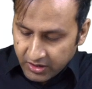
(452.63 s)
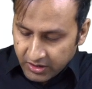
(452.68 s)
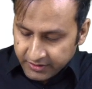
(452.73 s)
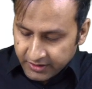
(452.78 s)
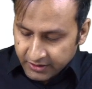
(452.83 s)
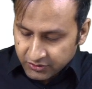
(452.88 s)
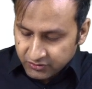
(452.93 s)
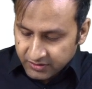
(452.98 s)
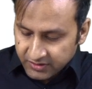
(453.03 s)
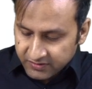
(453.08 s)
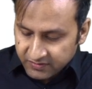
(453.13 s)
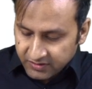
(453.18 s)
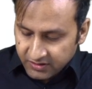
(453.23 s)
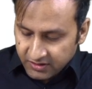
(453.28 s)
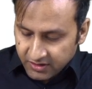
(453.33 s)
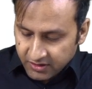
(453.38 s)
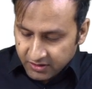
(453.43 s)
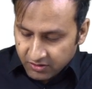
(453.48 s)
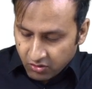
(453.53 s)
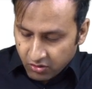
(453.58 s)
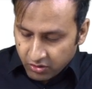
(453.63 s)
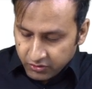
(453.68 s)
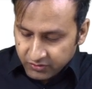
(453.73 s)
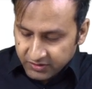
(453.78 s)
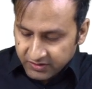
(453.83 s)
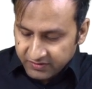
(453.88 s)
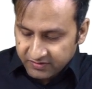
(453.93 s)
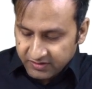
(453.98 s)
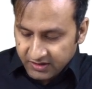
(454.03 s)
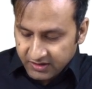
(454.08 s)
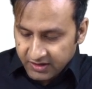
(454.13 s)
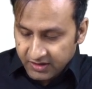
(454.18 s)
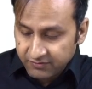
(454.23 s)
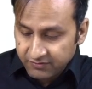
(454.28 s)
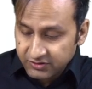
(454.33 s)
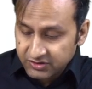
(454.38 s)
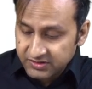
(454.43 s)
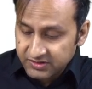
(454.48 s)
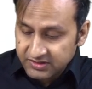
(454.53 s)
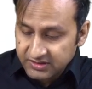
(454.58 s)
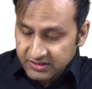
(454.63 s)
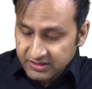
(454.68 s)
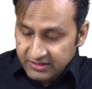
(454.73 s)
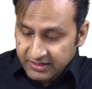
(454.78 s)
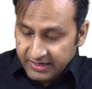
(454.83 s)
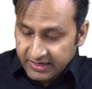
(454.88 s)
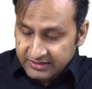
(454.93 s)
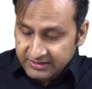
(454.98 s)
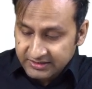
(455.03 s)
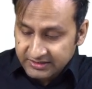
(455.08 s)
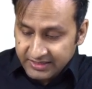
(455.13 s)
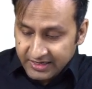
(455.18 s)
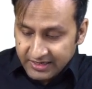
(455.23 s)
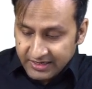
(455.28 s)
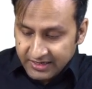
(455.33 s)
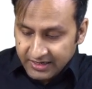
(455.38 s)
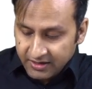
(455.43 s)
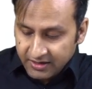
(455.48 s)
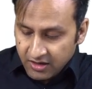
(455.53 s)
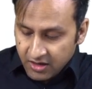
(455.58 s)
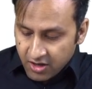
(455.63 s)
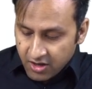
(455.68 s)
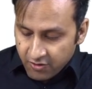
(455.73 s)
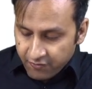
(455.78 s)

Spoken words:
that you can see here or you can see here which is seen extending